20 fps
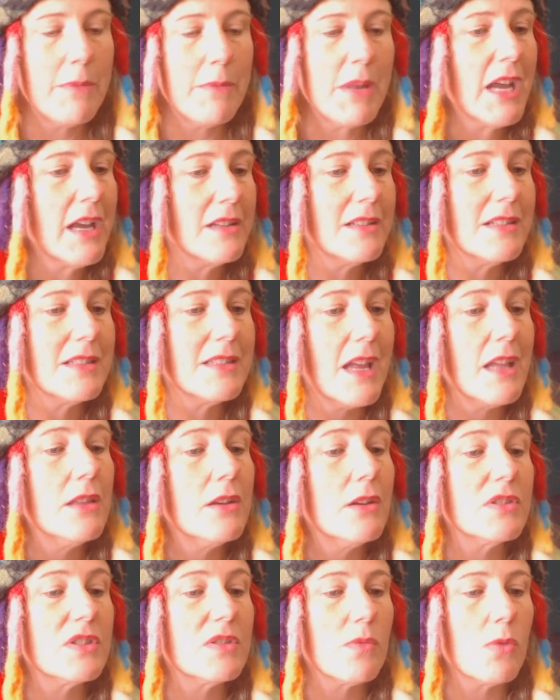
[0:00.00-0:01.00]
I'm not going to say
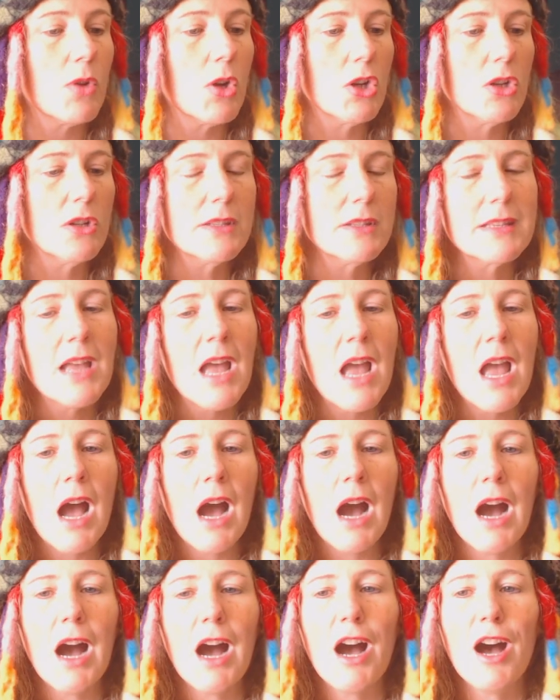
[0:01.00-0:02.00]
those words.
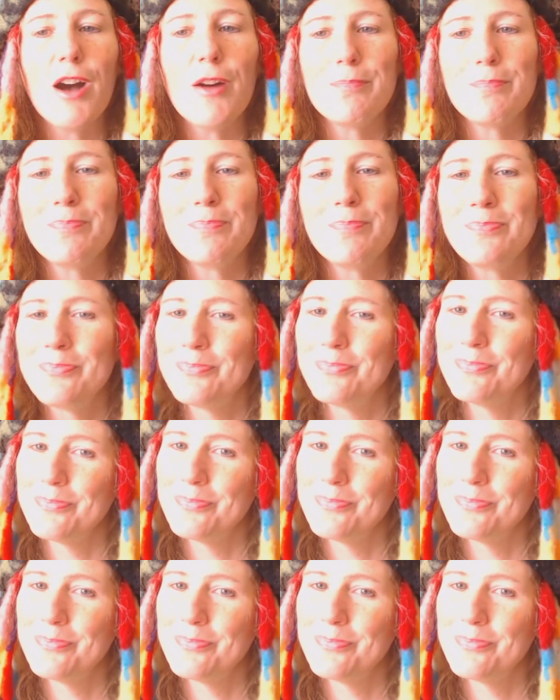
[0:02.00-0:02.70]
I